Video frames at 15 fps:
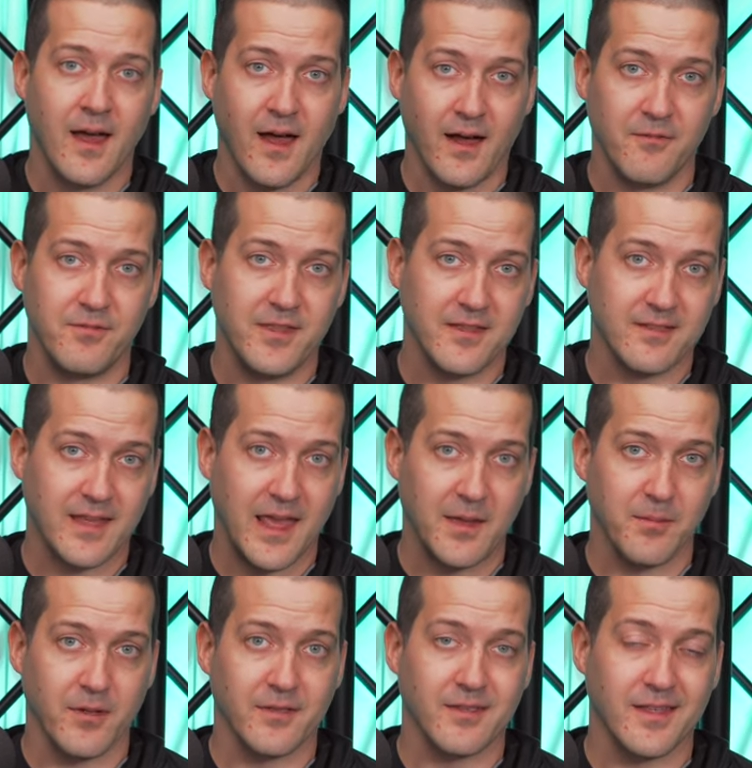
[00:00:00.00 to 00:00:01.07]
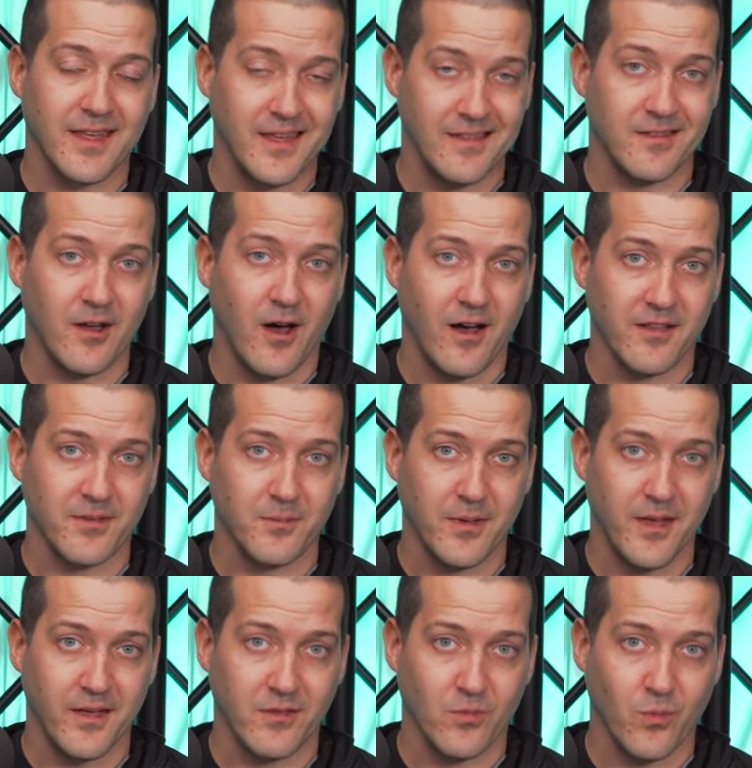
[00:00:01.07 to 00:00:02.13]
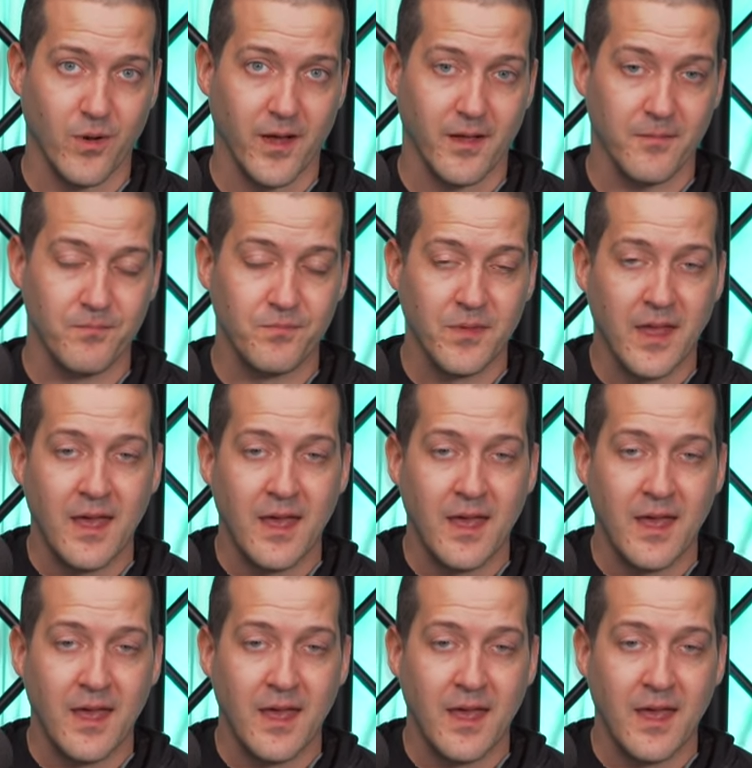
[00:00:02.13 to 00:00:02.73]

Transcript: of these cables is awesome as well.